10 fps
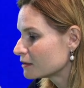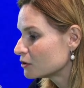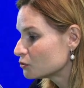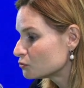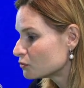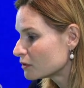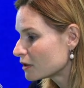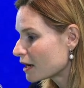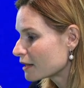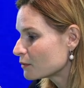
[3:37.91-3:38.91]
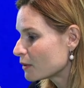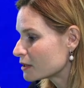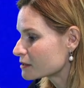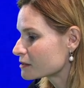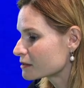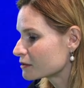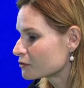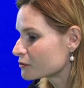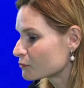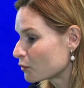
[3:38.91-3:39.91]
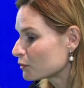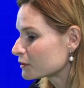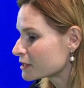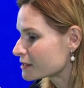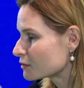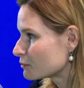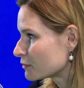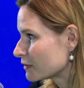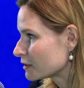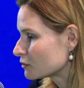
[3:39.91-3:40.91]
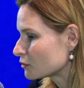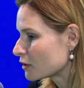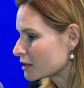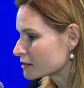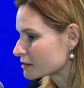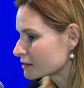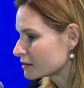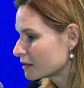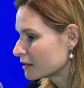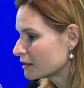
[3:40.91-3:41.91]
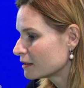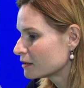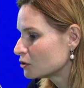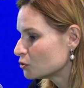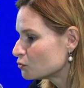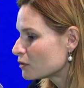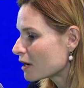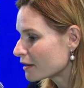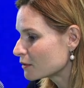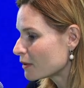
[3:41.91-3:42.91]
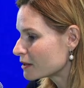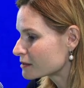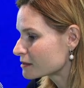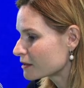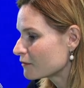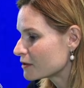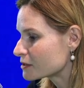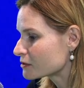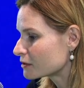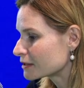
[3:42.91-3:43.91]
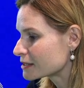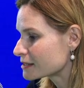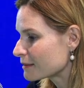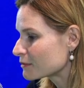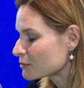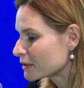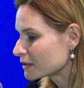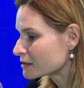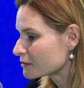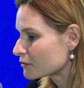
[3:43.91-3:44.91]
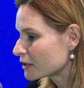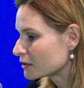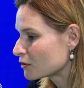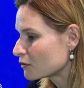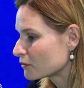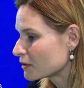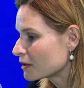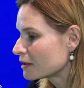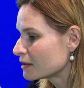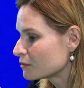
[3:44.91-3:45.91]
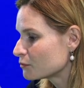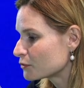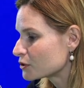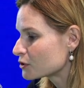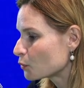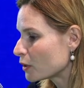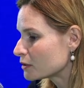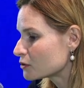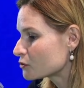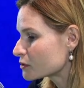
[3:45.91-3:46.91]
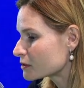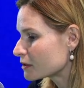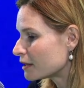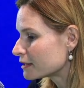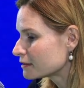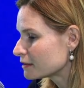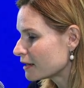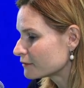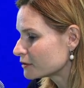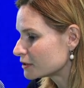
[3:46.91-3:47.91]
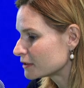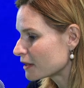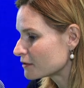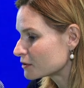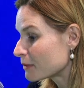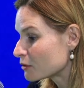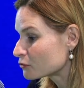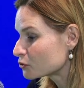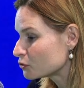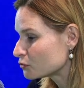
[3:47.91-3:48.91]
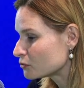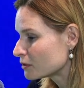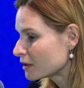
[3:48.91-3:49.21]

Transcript: You are the ones who boldly said "Privet" to us. You are the ones the Western establishment is afraid of, printing one news article after another about you.